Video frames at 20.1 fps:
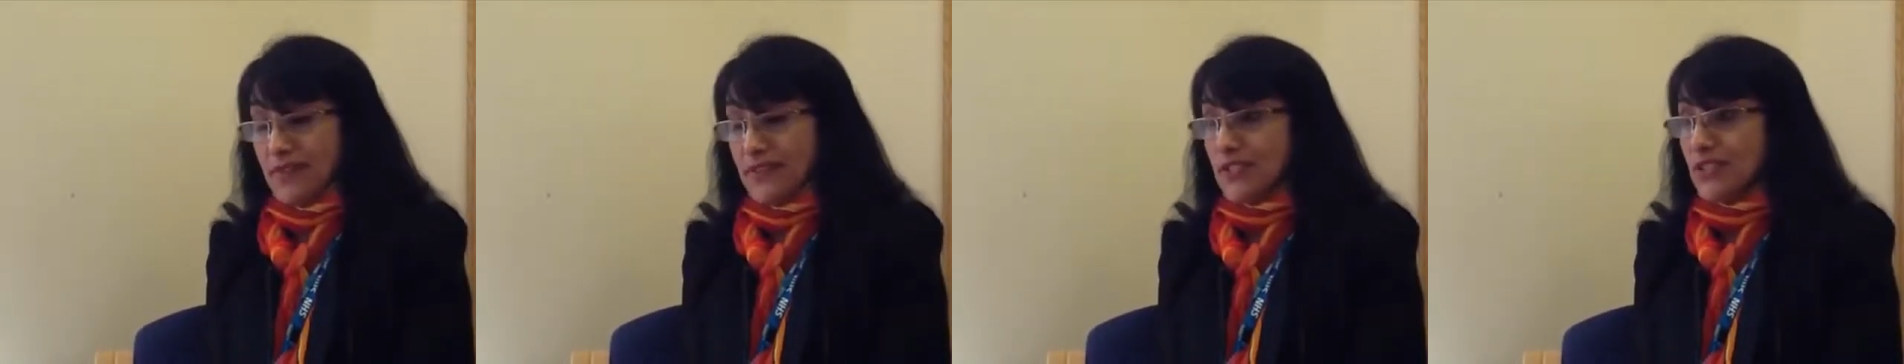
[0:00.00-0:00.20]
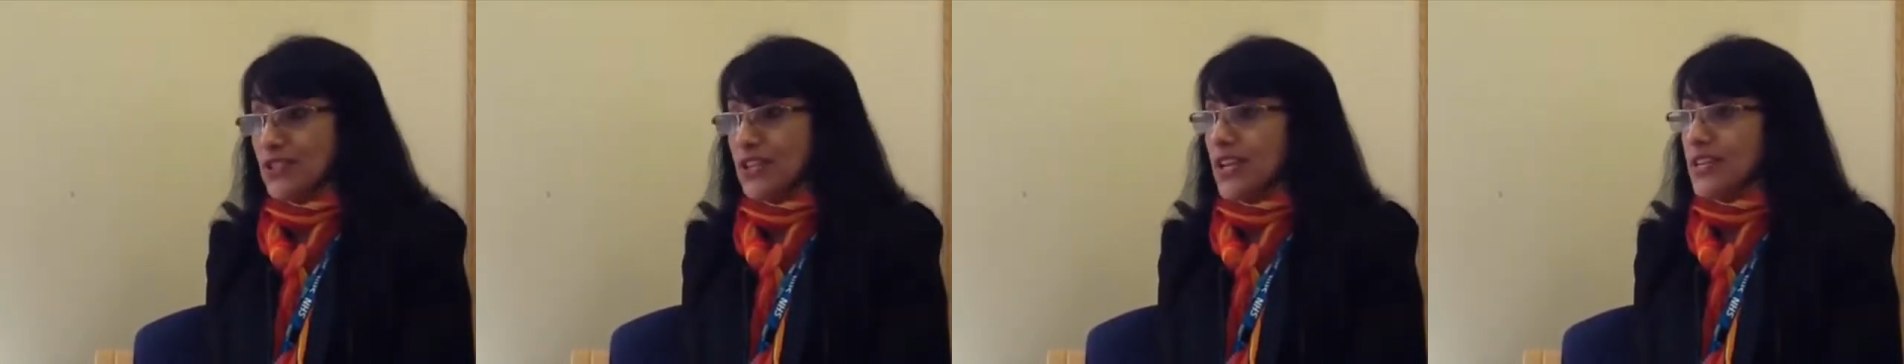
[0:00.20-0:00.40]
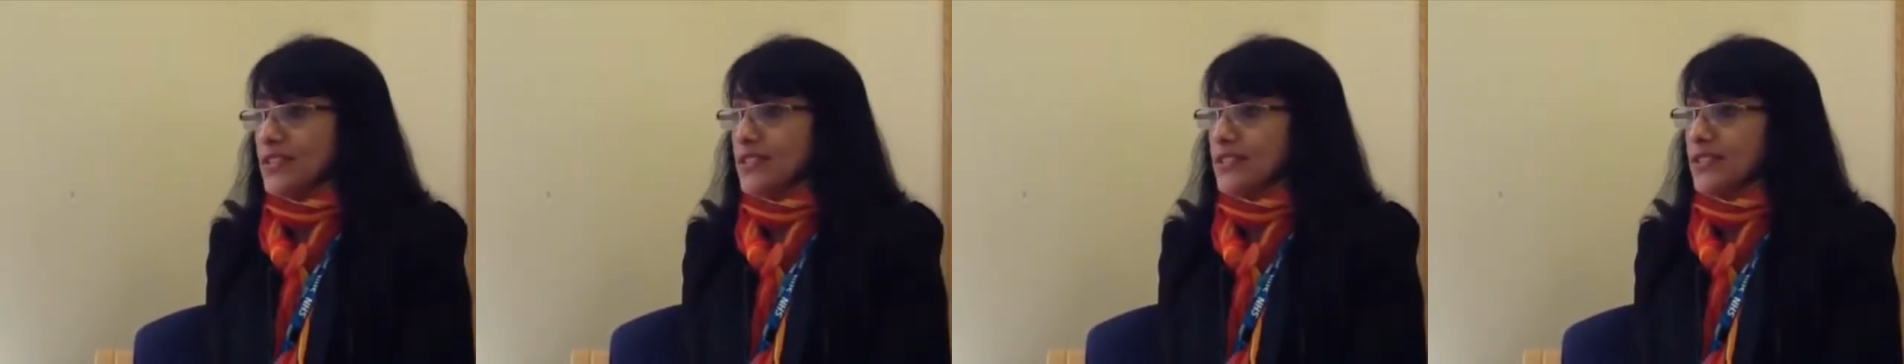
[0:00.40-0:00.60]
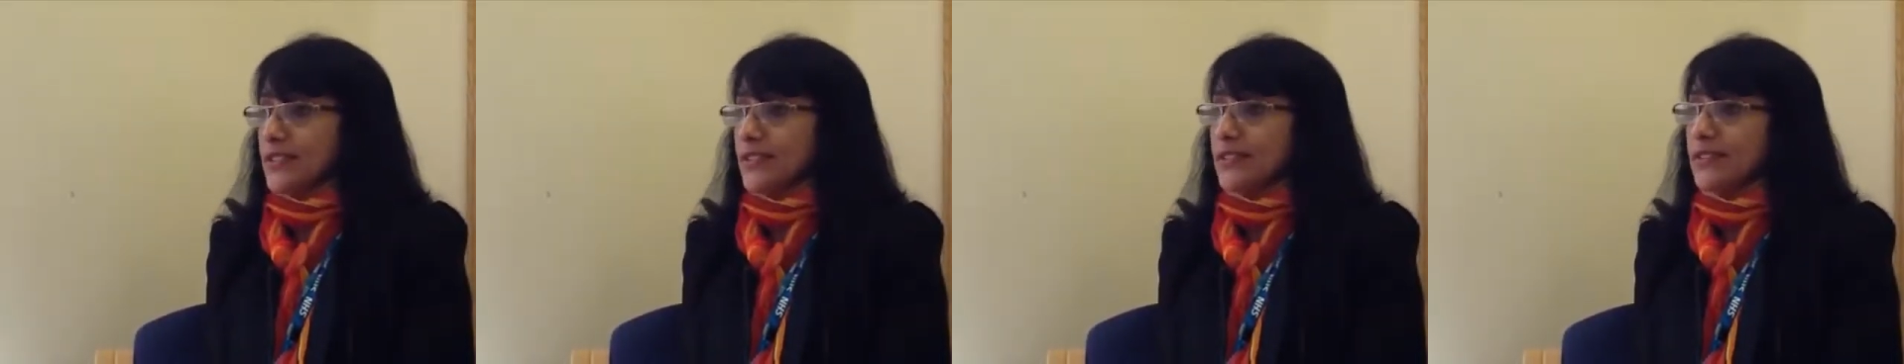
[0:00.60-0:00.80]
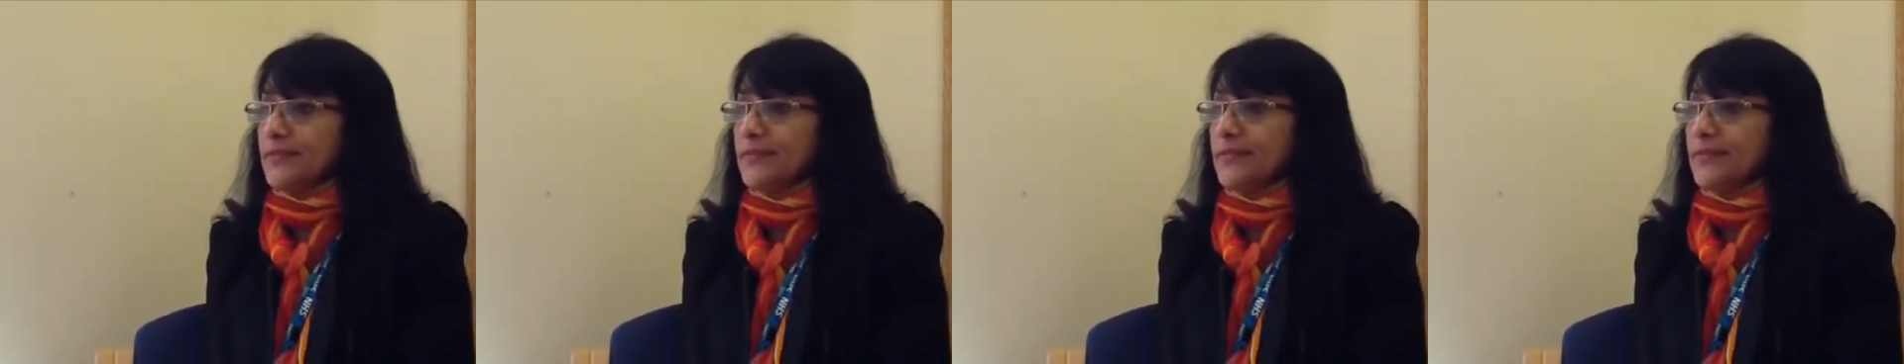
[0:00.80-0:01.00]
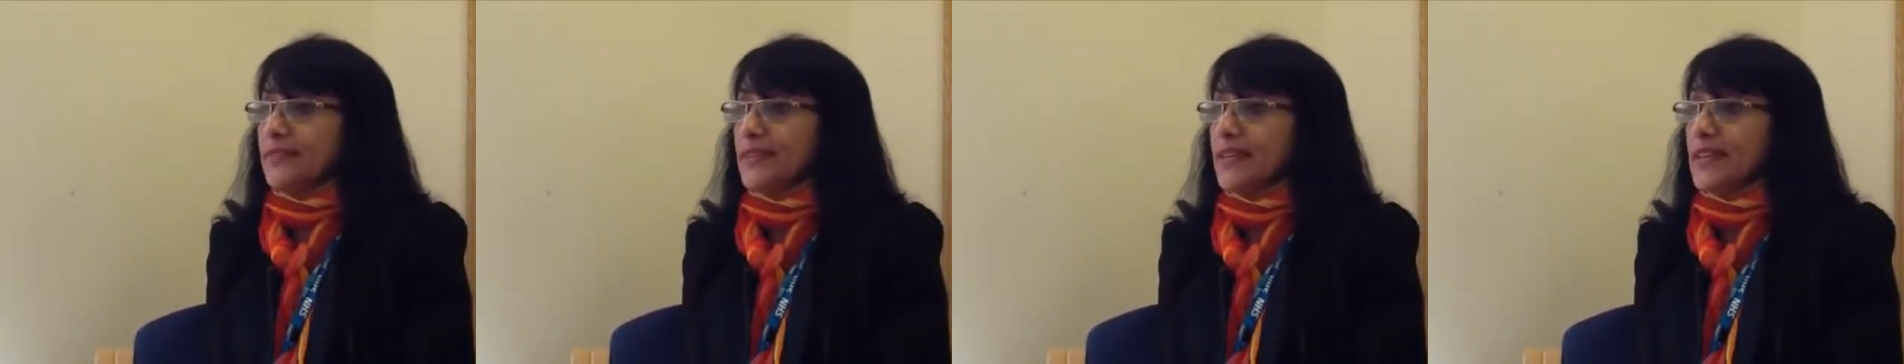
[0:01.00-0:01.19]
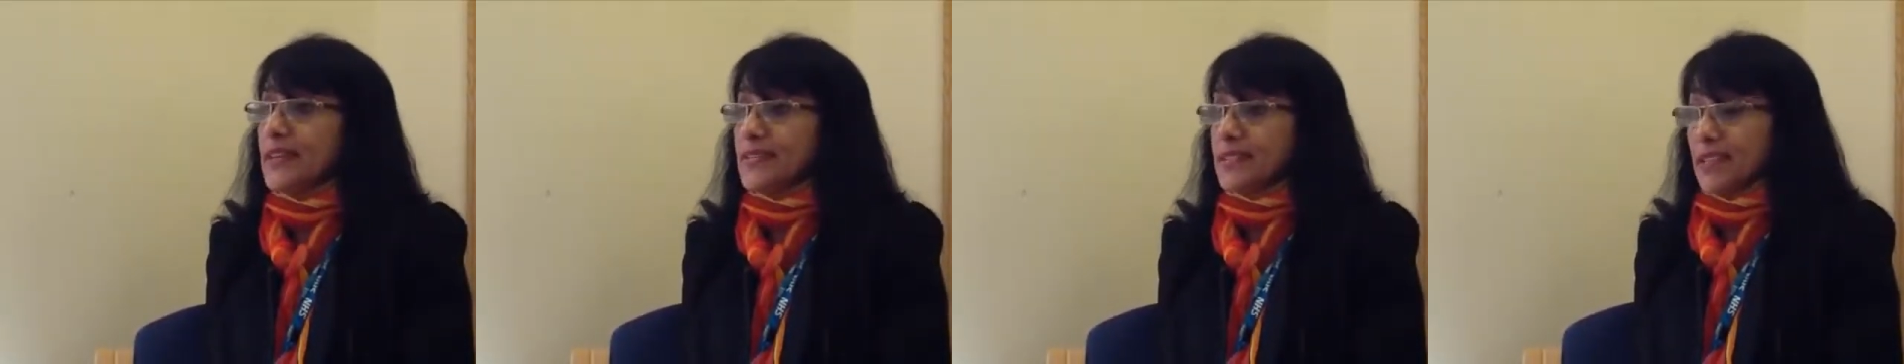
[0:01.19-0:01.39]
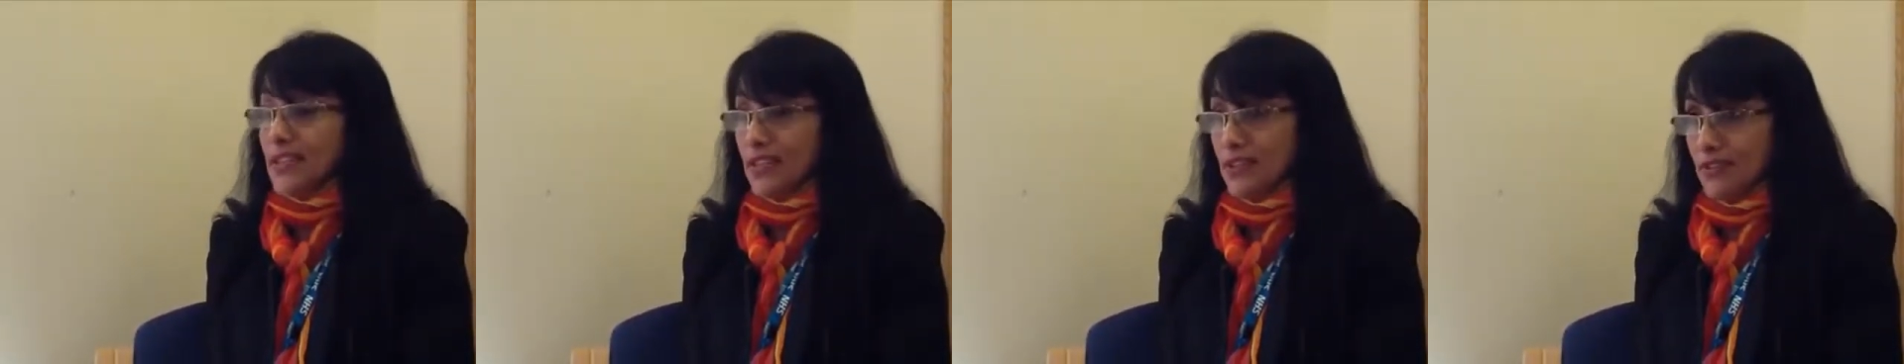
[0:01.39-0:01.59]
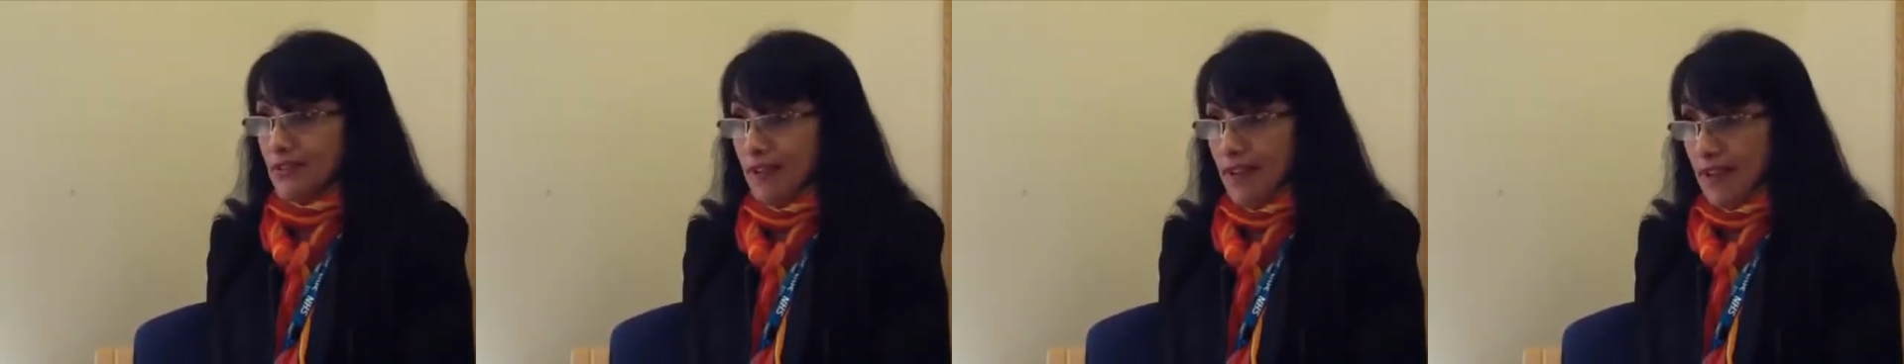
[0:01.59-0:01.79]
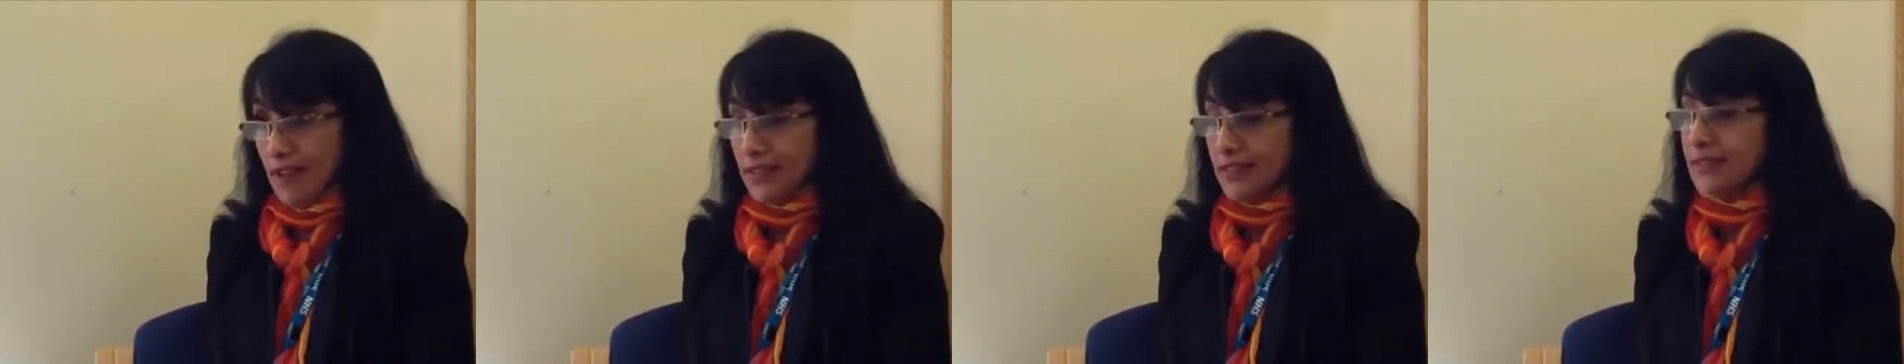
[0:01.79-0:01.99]
suggested, is
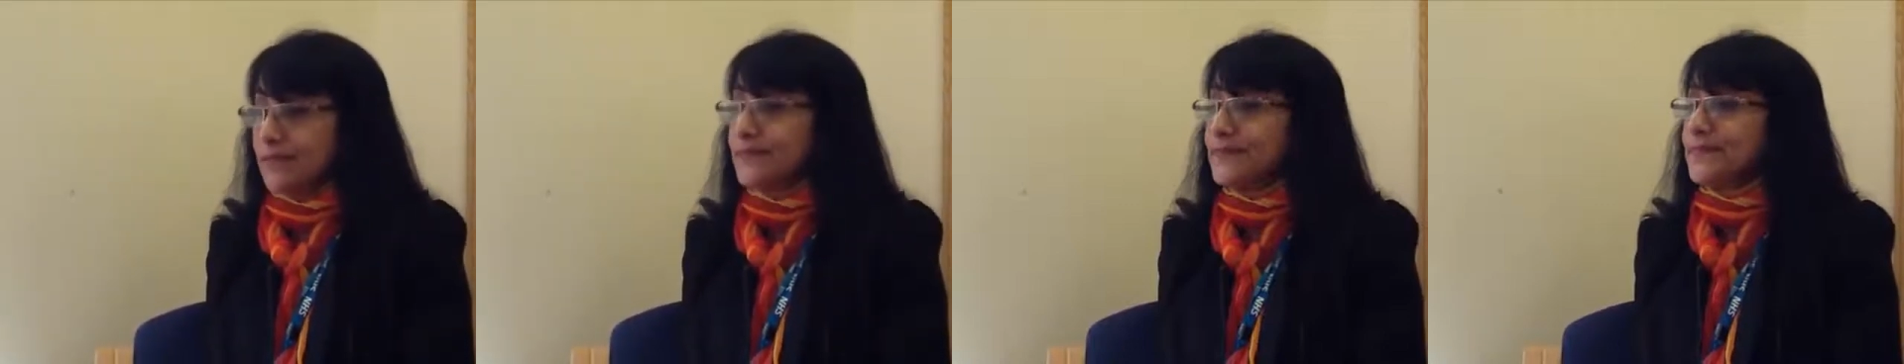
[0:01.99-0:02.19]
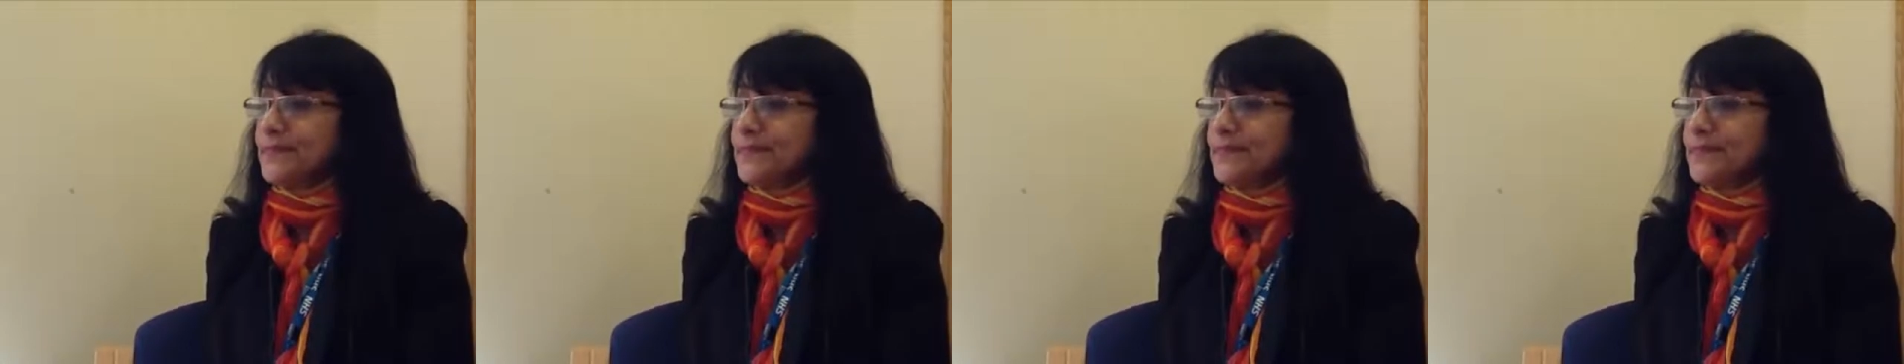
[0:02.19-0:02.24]
incorrect.